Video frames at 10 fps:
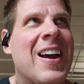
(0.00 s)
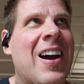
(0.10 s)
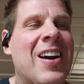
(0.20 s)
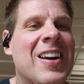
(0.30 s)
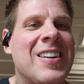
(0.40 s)

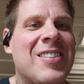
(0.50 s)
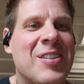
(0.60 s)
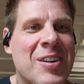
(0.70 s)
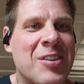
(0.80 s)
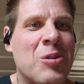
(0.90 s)
All right, so
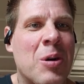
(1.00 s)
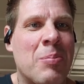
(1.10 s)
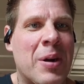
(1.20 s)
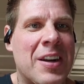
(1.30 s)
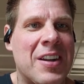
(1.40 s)
here's a quick
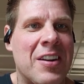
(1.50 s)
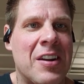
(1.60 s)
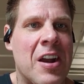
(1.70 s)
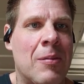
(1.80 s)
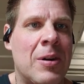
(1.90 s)
breakdown of
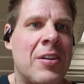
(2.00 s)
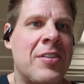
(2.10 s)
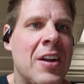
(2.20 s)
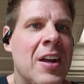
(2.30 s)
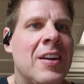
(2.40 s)
the numbers.
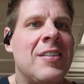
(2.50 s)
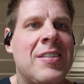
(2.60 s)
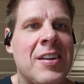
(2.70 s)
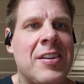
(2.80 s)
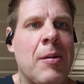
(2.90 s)

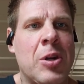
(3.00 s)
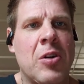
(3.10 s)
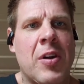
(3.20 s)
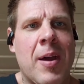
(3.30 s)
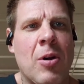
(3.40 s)
Since I've been
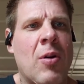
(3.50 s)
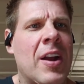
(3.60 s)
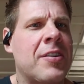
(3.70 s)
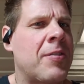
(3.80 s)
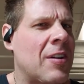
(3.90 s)
doing
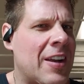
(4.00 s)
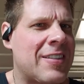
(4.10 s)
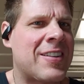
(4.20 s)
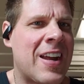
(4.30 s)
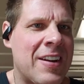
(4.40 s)
Abaquatix for the
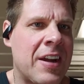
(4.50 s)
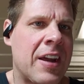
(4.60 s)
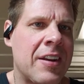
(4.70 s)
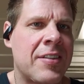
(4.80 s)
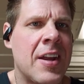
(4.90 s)
last 10
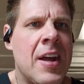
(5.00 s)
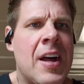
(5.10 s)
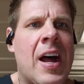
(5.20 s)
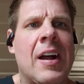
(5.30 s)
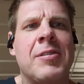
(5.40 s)
days,
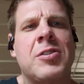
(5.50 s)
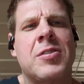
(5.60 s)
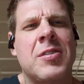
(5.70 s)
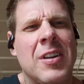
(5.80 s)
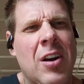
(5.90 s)
I've
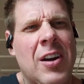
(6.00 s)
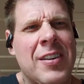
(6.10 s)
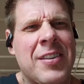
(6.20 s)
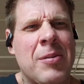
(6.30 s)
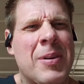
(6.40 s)

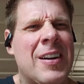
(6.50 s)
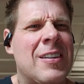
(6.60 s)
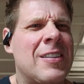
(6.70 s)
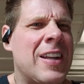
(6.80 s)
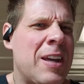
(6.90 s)
lost
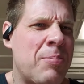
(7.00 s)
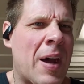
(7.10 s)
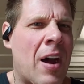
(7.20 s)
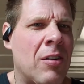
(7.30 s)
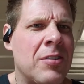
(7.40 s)
about eight
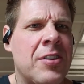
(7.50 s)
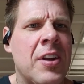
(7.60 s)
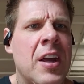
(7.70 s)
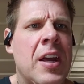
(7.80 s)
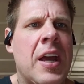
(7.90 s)
pounds
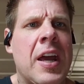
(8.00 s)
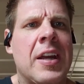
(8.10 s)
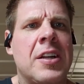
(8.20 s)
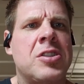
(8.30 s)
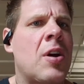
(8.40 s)
and
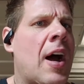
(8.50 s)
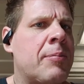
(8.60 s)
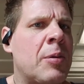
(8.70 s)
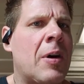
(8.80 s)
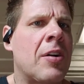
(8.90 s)
I
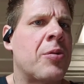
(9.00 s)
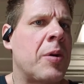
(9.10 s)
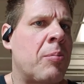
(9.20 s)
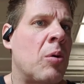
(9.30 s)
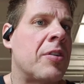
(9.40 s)
dropped about
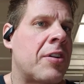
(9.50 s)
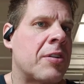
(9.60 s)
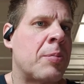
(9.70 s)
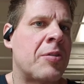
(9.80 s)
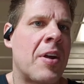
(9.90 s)

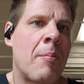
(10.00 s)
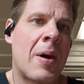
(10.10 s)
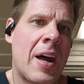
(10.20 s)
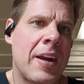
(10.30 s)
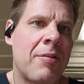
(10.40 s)
3.6%
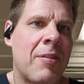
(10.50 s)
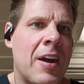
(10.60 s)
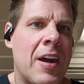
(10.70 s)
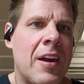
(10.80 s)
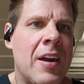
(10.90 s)
body
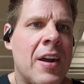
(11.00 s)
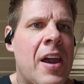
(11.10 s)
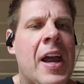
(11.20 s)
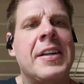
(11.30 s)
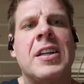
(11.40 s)
fat.
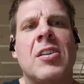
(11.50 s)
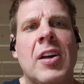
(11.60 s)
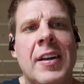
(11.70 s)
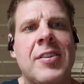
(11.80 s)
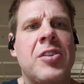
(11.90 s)
And then the
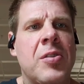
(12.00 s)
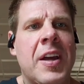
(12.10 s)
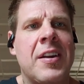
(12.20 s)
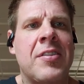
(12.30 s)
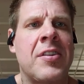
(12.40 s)
last two
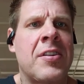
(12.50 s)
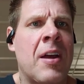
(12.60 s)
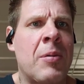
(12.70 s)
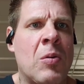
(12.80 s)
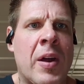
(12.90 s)
days since
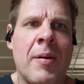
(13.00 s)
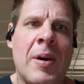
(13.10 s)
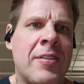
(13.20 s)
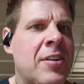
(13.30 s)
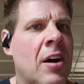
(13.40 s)
I've been weighing
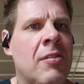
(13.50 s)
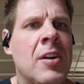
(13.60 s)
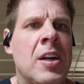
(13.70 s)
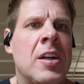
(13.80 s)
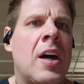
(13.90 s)
myself,
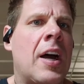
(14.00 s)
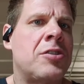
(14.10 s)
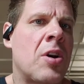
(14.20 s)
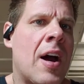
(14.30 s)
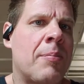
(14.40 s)
I
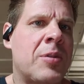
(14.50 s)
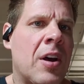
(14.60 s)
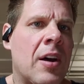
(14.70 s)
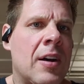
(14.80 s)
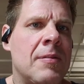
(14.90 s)
dropped
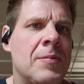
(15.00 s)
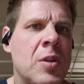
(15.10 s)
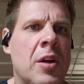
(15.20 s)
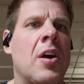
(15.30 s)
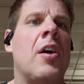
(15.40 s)
uh,
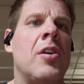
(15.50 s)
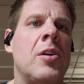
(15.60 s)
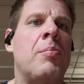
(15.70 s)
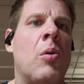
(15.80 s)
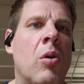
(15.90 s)
another
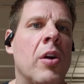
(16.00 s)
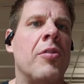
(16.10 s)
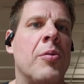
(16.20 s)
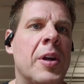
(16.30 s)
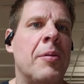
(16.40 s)

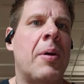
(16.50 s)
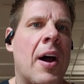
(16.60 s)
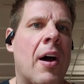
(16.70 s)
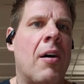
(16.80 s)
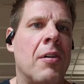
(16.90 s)
0.3
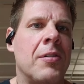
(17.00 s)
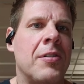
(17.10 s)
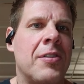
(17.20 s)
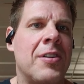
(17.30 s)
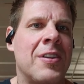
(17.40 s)
pounds